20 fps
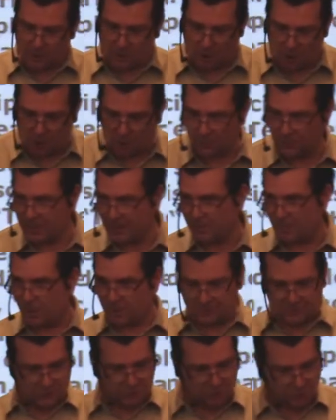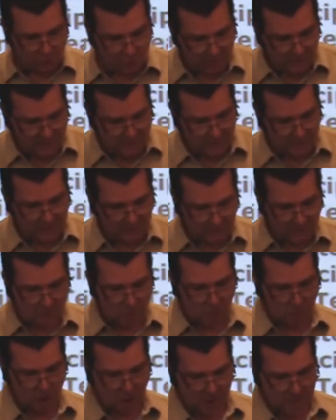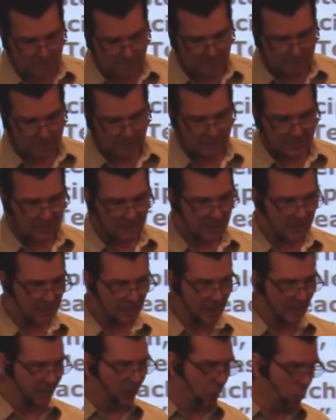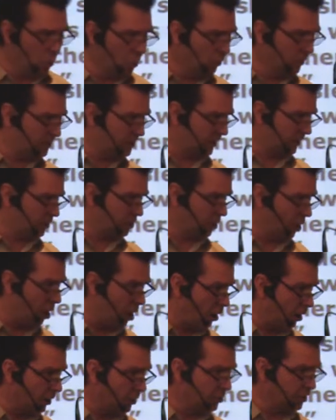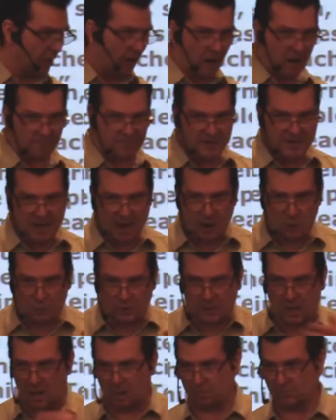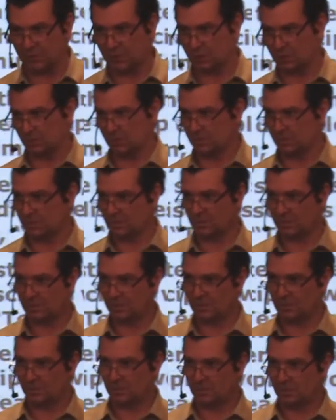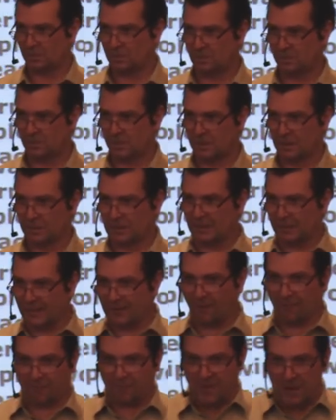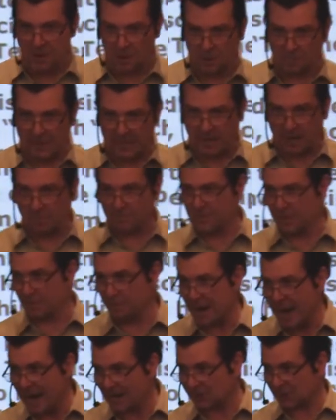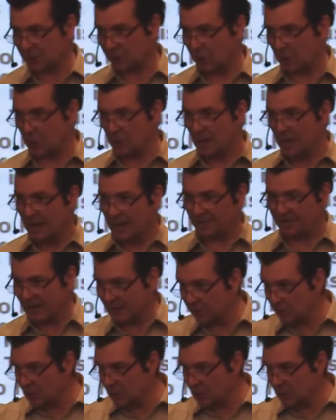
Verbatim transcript: had called them on the journey that they were on and who was in charge of the outcomes. They let fear become their master, and they